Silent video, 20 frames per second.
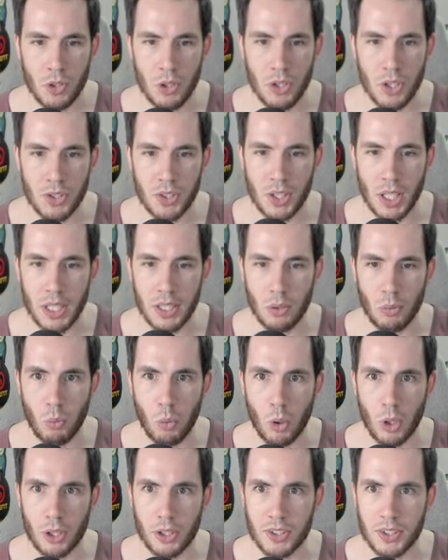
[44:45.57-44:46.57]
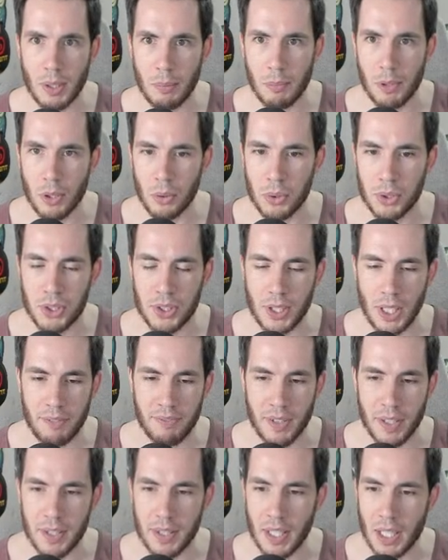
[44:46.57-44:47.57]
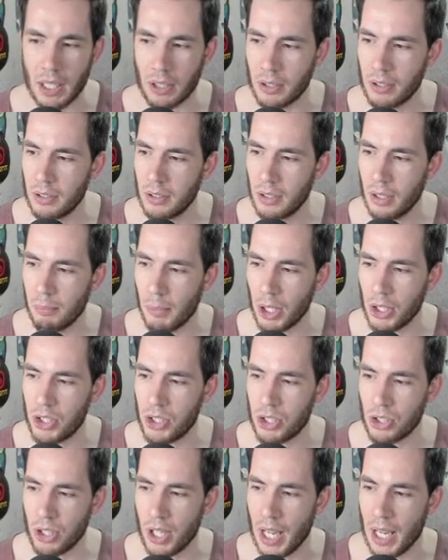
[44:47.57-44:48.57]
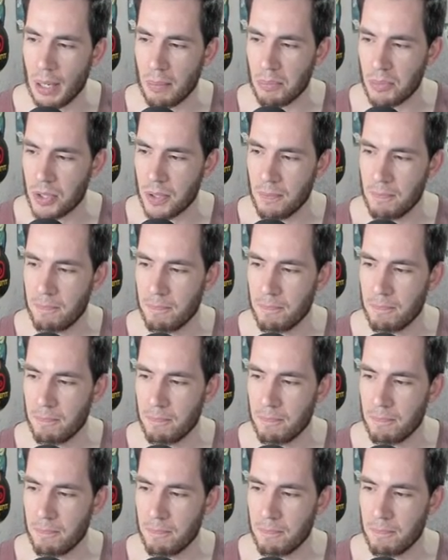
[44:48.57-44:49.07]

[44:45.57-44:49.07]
You just kind of work some of those stuff in there amongst your games.